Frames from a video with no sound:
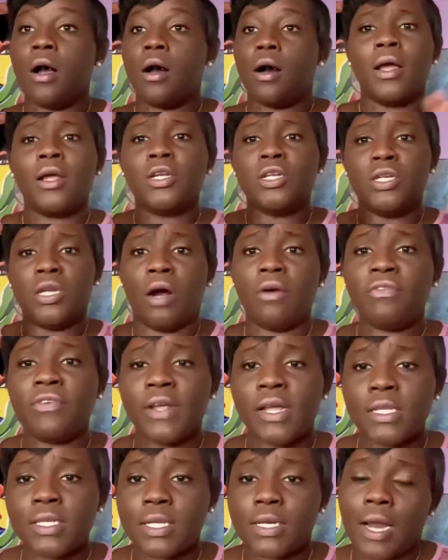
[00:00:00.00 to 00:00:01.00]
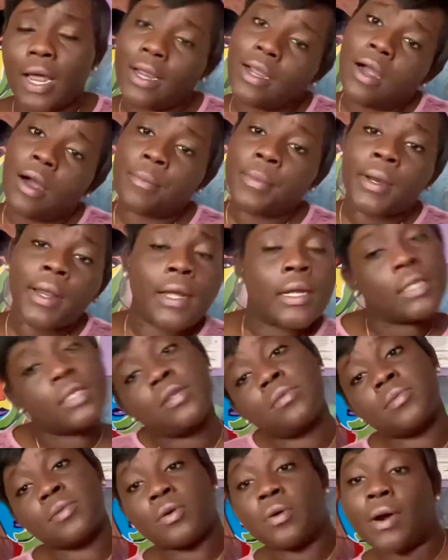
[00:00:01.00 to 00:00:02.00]
Don't forget to like, comment, and
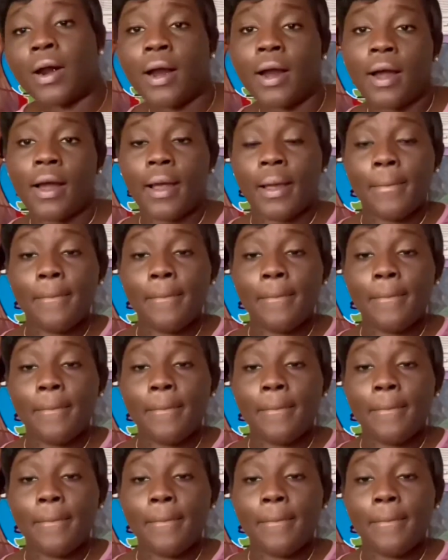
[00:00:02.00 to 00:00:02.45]
subscribe.